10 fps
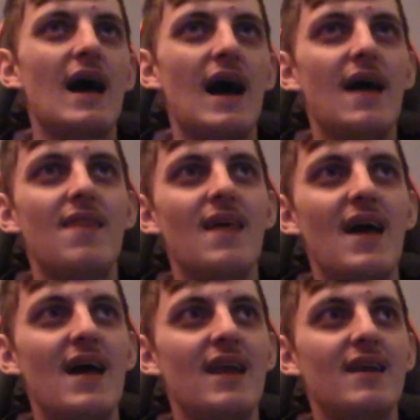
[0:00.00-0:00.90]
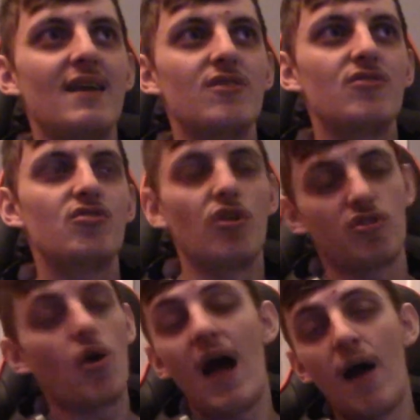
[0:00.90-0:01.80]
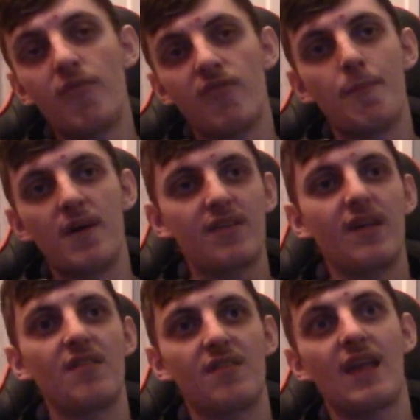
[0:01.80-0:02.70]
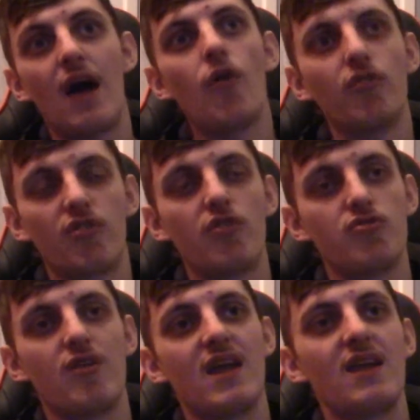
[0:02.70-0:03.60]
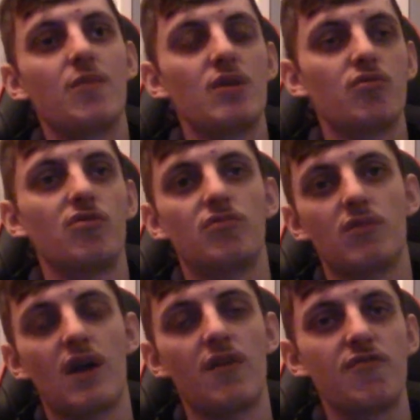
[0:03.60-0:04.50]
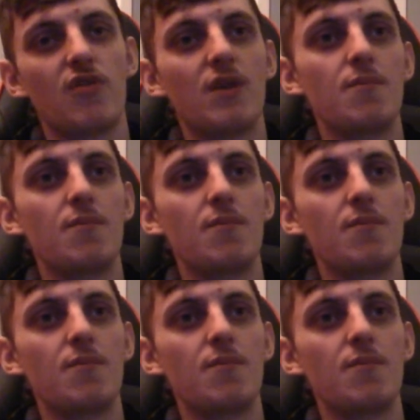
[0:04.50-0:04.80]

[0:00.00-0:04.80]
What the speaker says: And then she also got help from Biscuits to get onto the train, which was kind of funny.